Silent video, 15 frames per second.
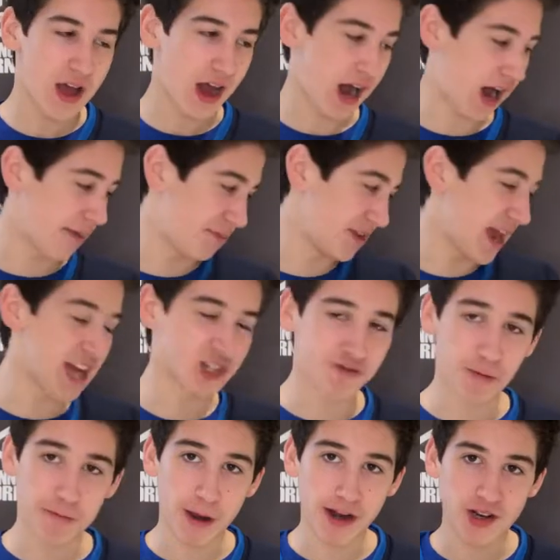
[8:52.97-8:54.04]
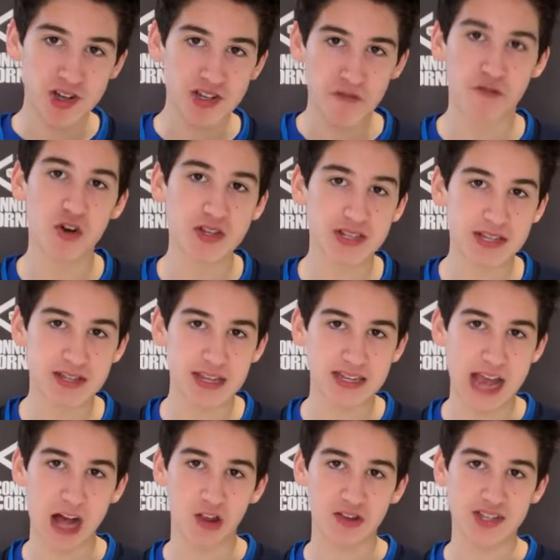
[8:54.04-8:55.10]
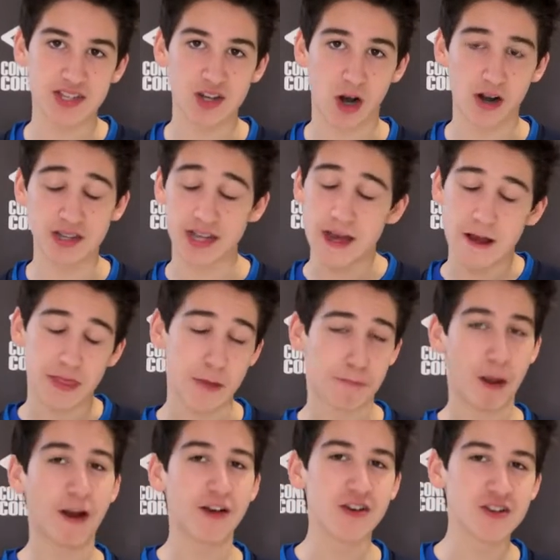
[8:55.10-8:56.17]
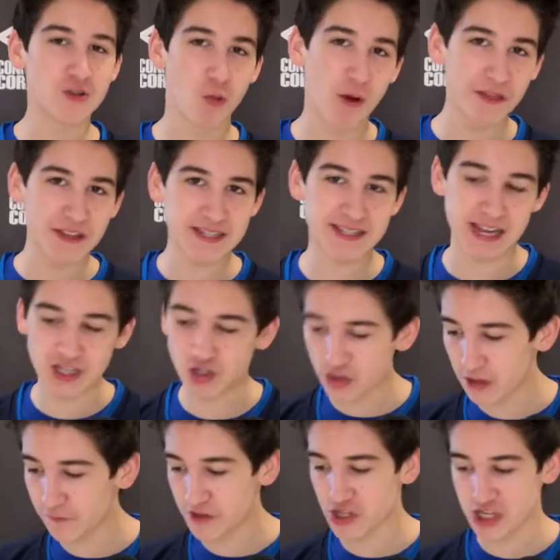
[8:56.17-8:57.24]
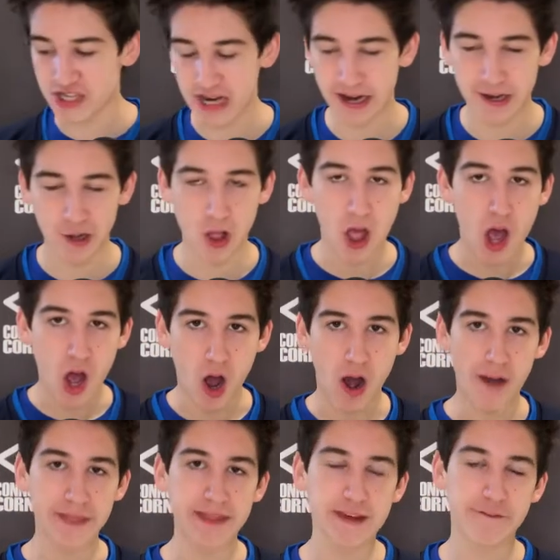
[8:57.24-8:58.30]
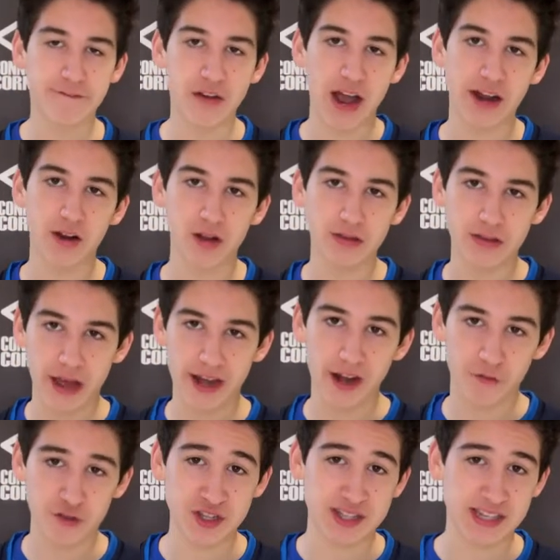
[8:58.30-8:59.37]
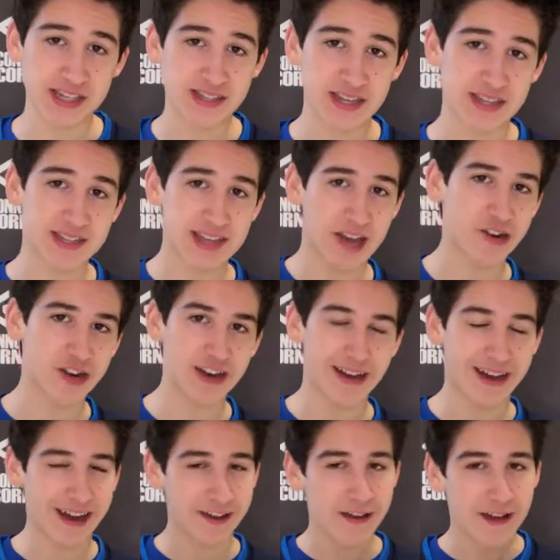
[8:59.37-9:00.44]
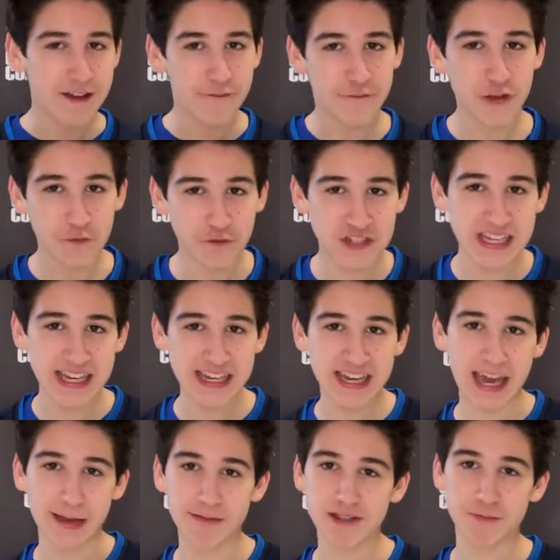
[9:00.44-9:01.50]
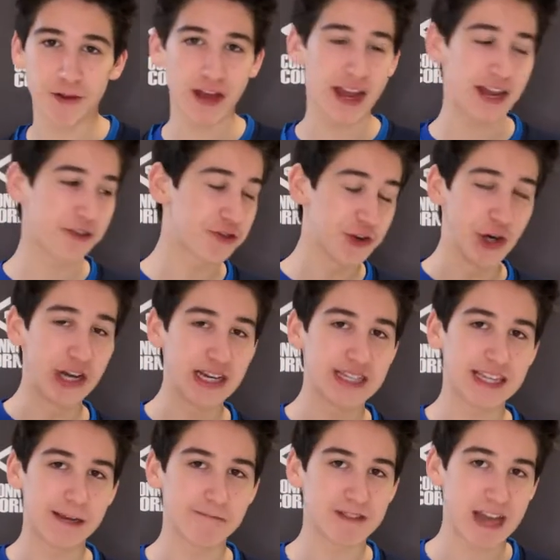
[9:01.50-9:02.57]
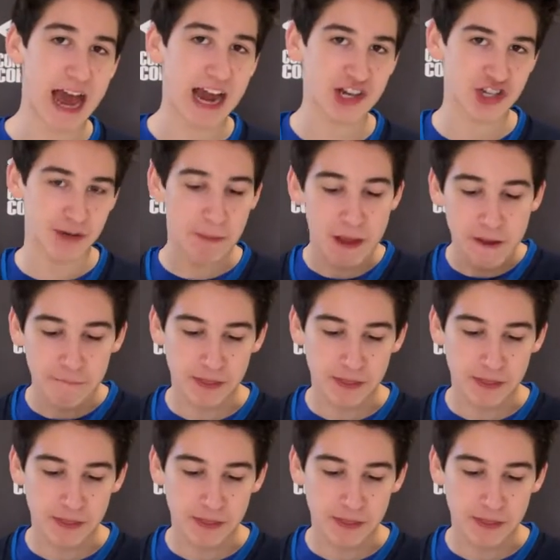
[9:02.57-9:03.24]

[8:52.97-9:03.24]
Nashville Predators versus the Dallas Stars. The Predators won the Central Division title on the final night of the season, Saturday night. 15 games played, 30 teams in action.